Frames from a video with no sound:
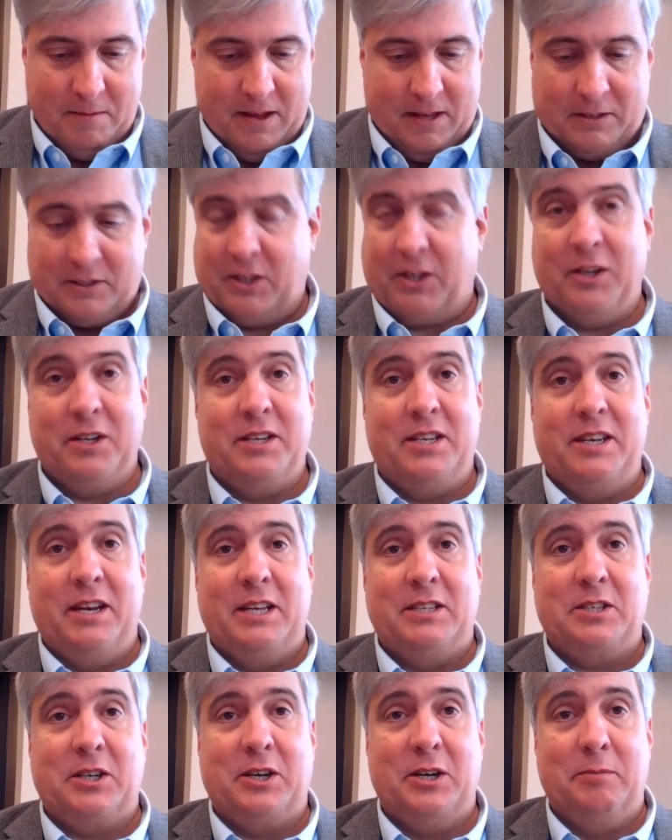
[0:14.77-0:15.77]
It's a
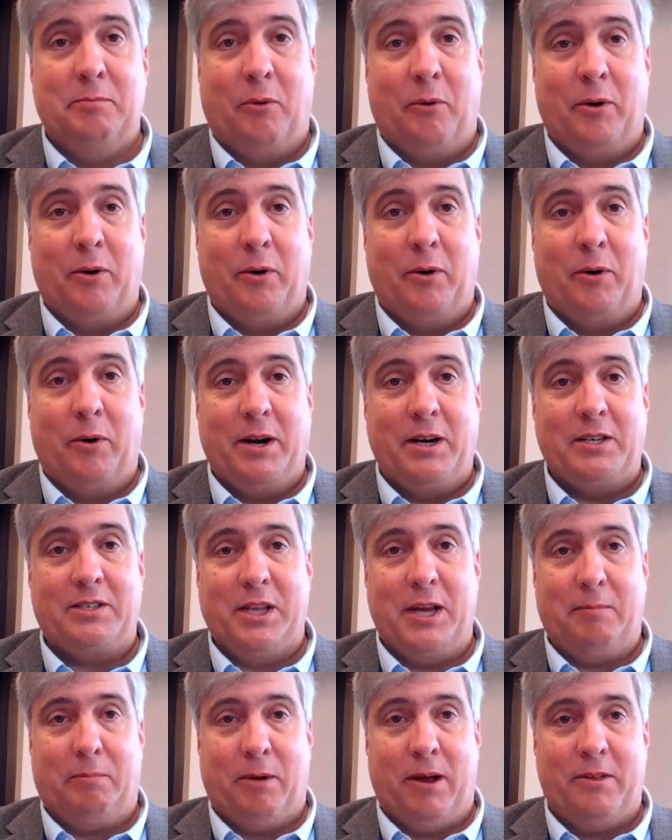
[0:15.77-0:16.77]
good morning to
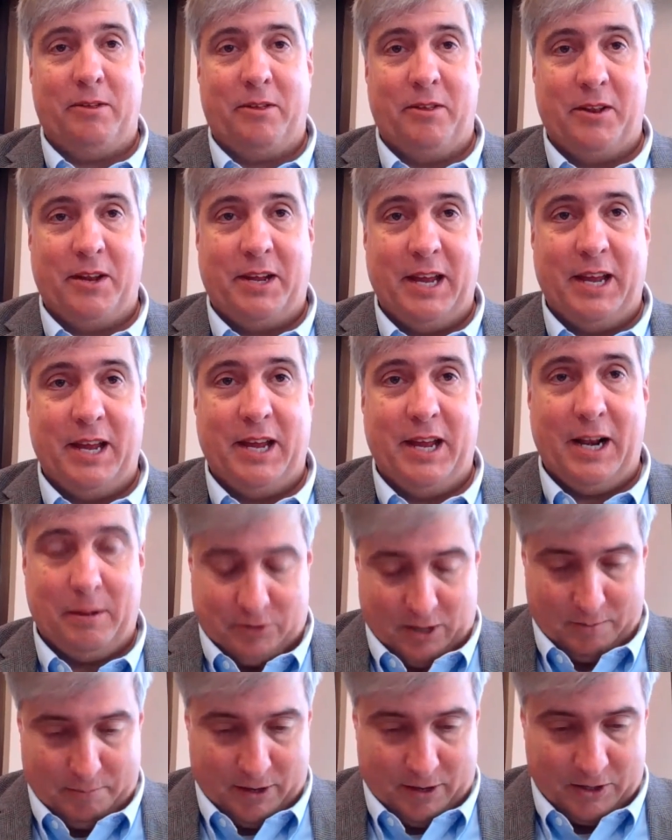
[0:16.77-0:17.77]
sleep rather than to get up,
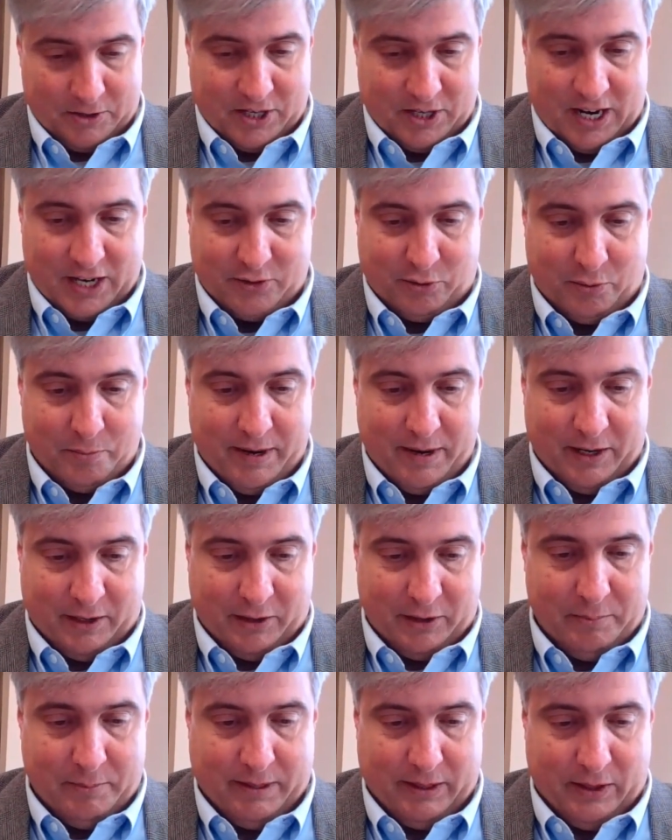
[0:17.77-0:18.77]
so I apologize for being a
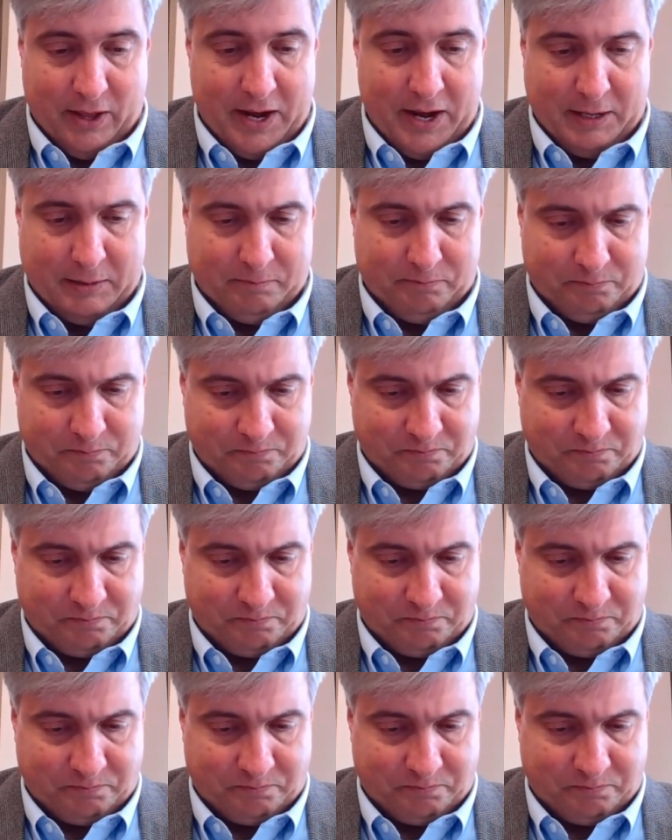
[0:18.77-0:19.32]
little bit late.